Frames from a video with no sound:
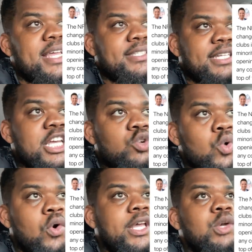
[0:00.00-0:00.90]
things
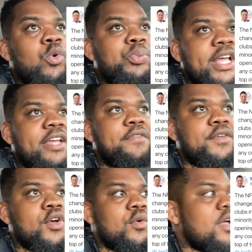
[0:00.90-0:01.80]
equal, an equal playing
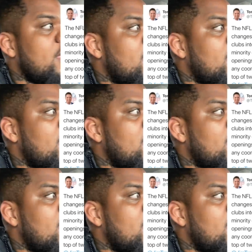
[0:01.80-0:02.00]
field